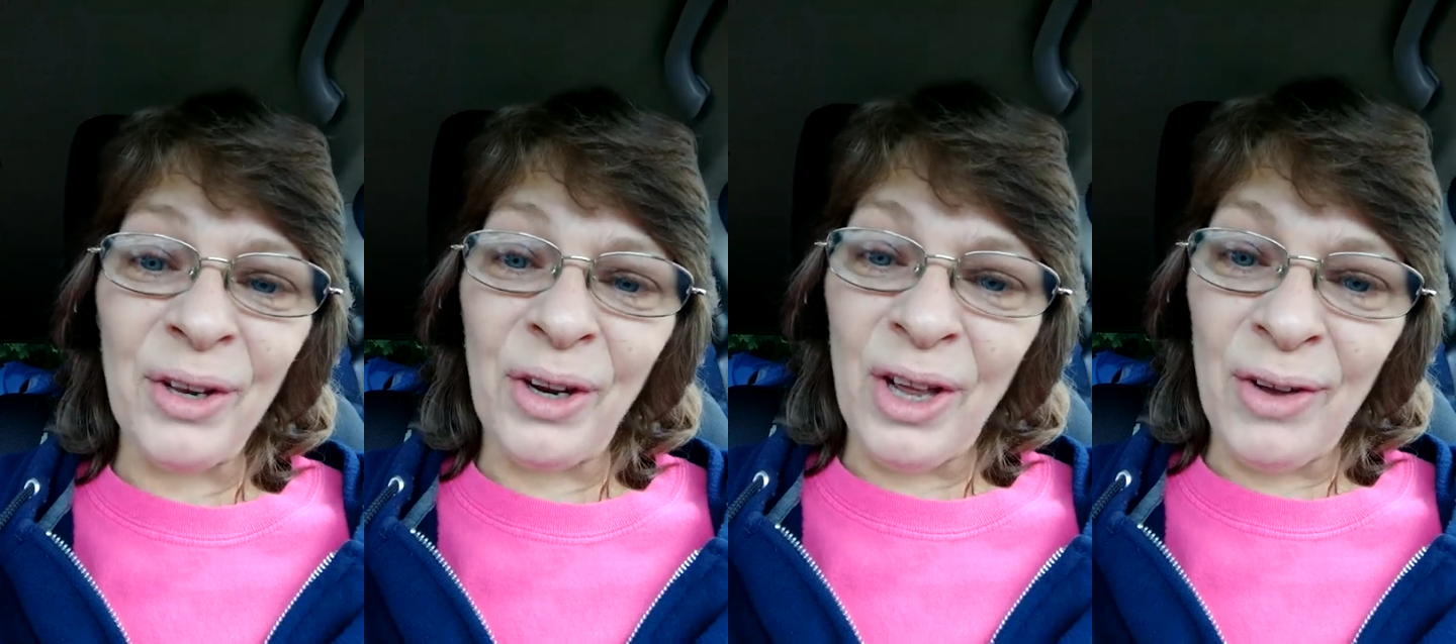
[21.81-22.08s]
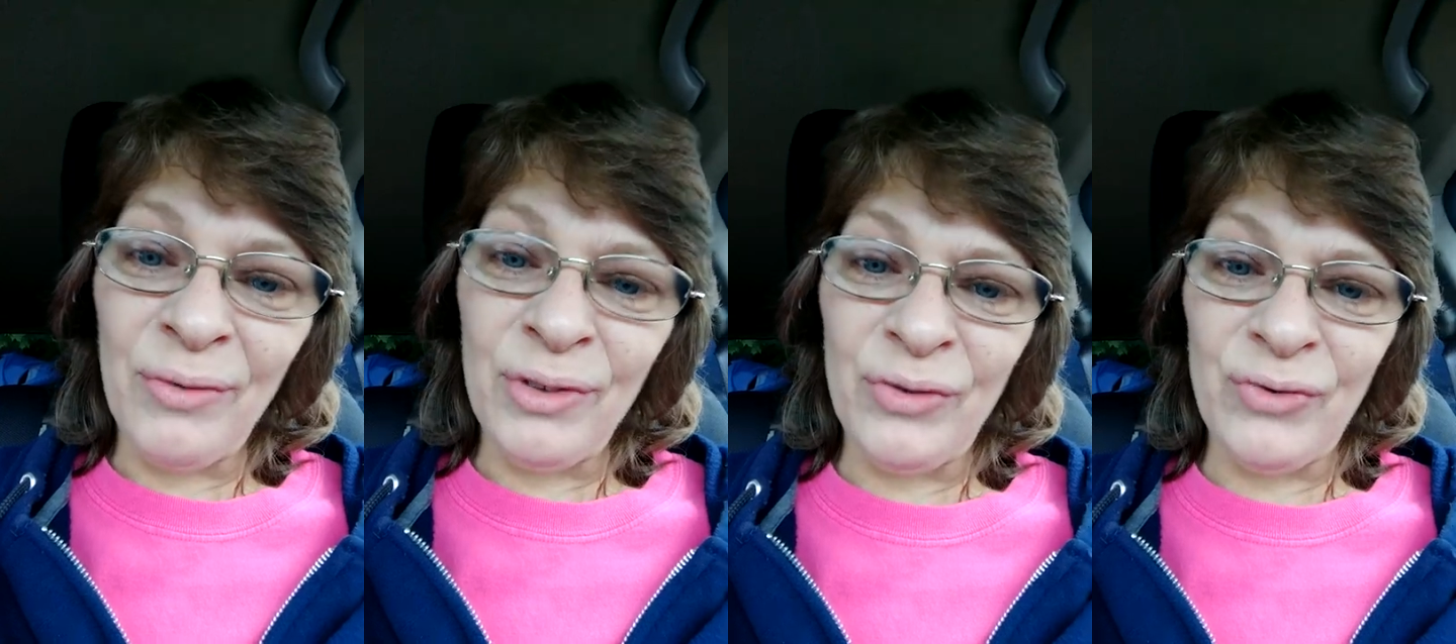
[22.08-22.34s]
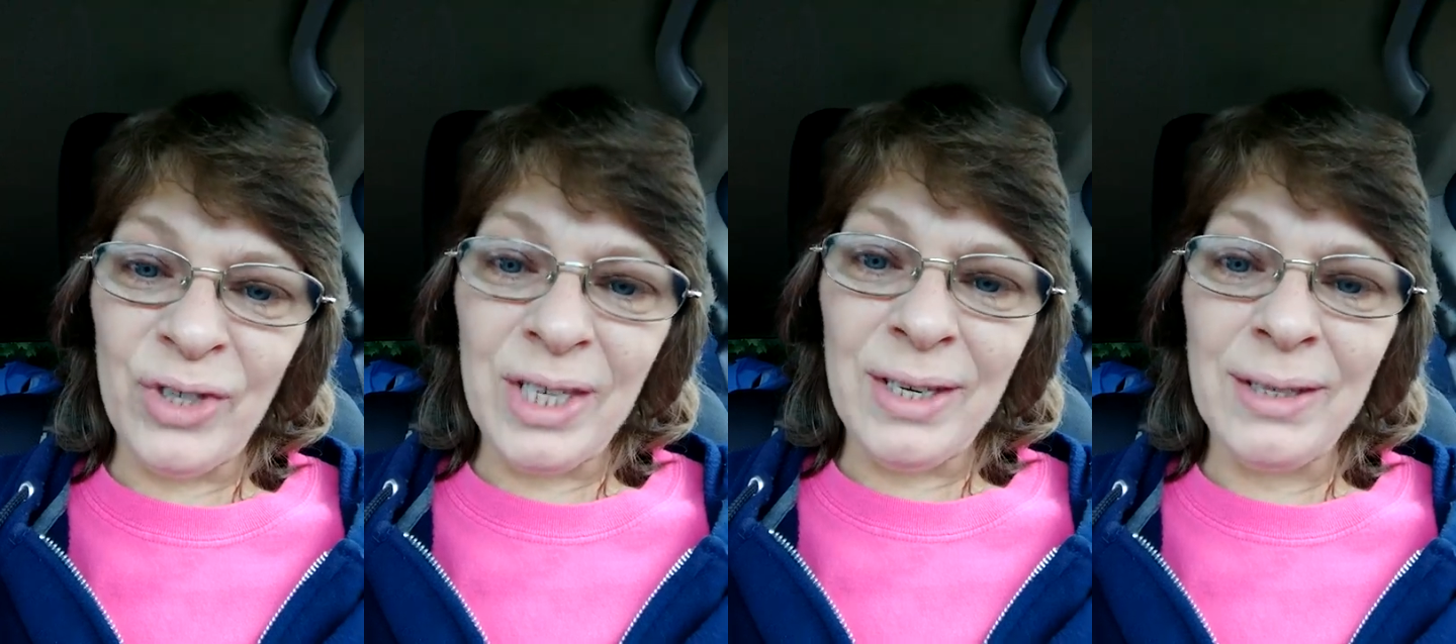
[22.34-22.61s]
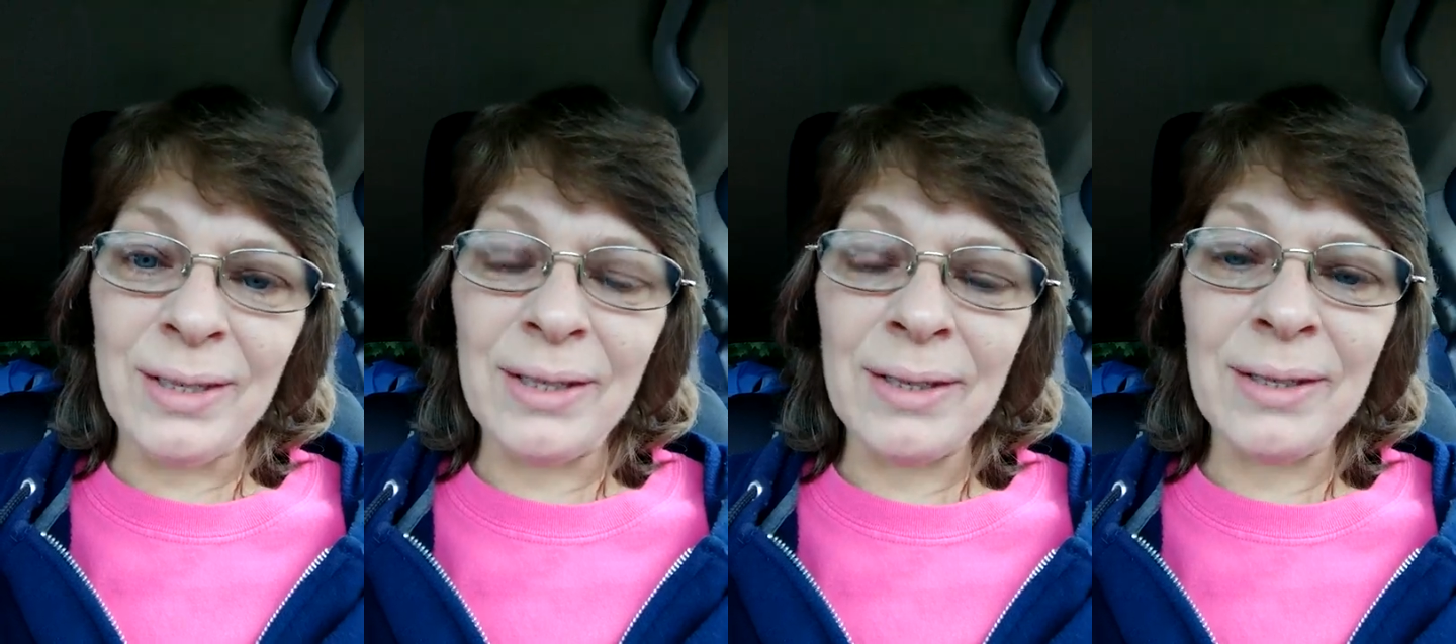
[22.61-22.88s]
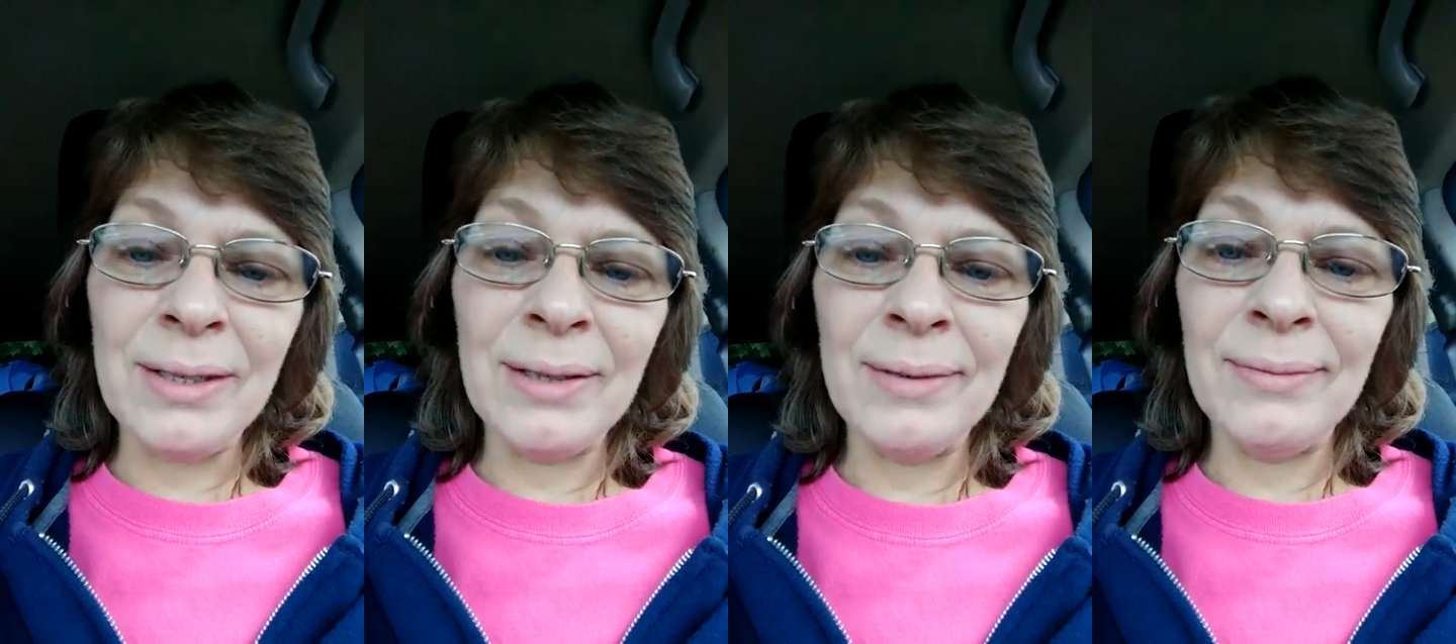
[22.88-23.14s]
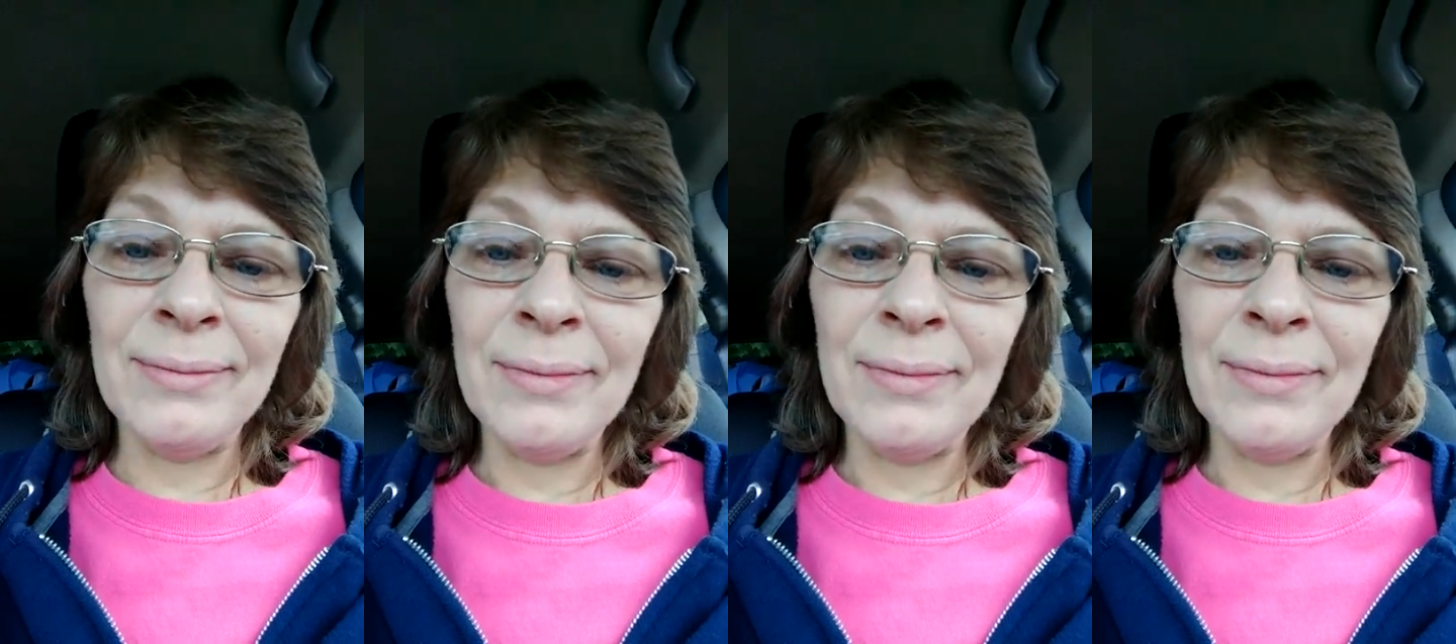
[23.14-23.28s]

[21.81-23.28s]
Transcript: the love of Jesus.